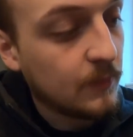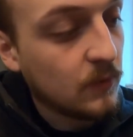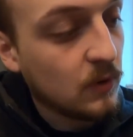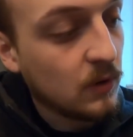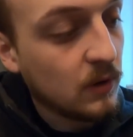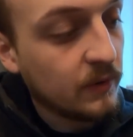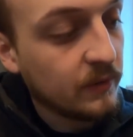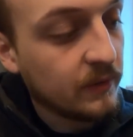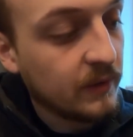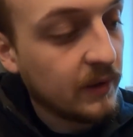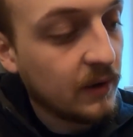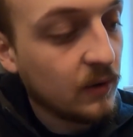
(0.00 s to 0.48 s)

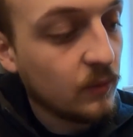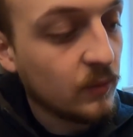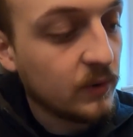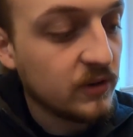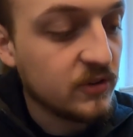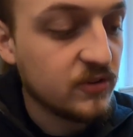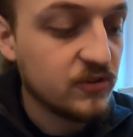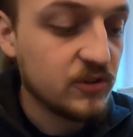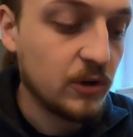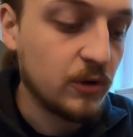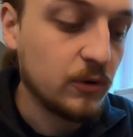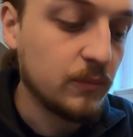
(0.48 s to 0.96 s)
on there which
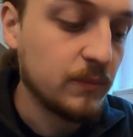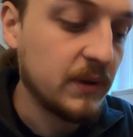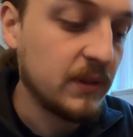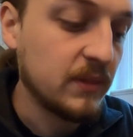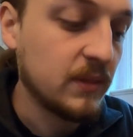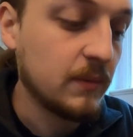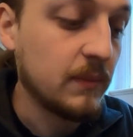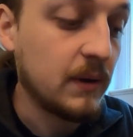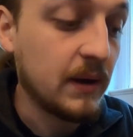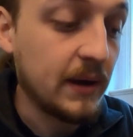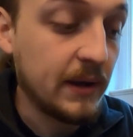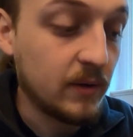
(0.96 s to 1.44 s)
showed me the
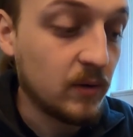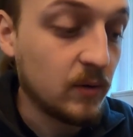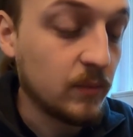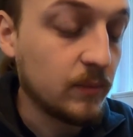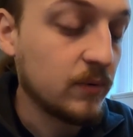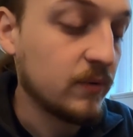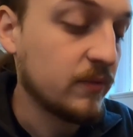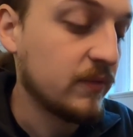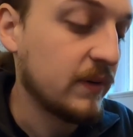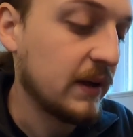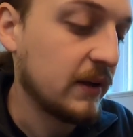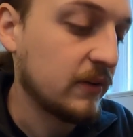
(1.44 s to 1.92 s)
minor
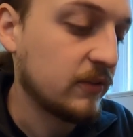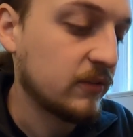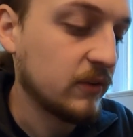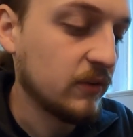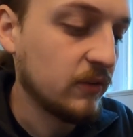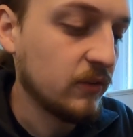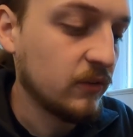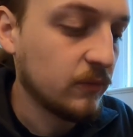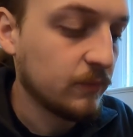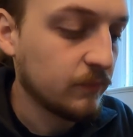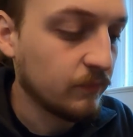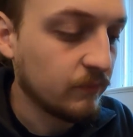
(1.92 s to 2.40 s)

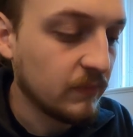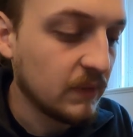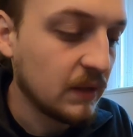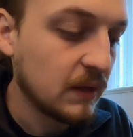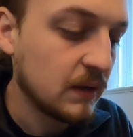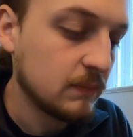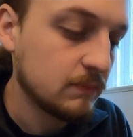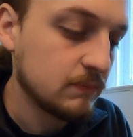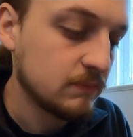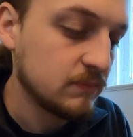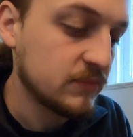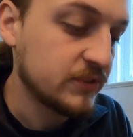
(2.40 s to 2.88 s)
imperfections,
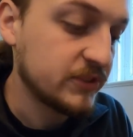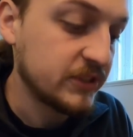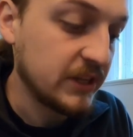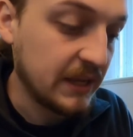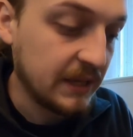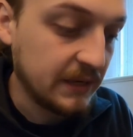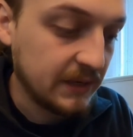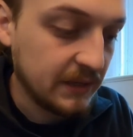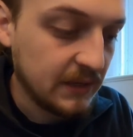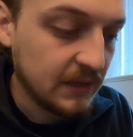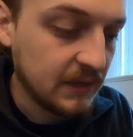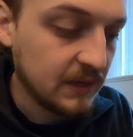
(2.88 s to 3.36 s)

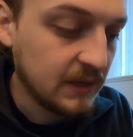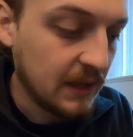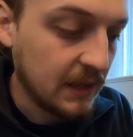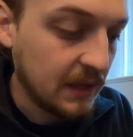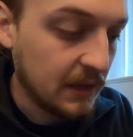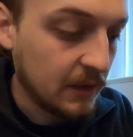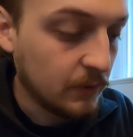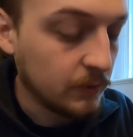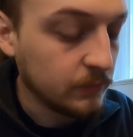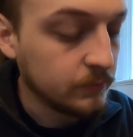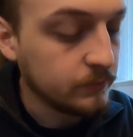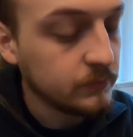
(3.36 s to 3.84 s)
sanded it
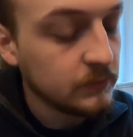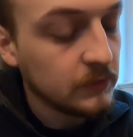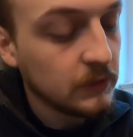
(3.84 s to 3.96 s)
down,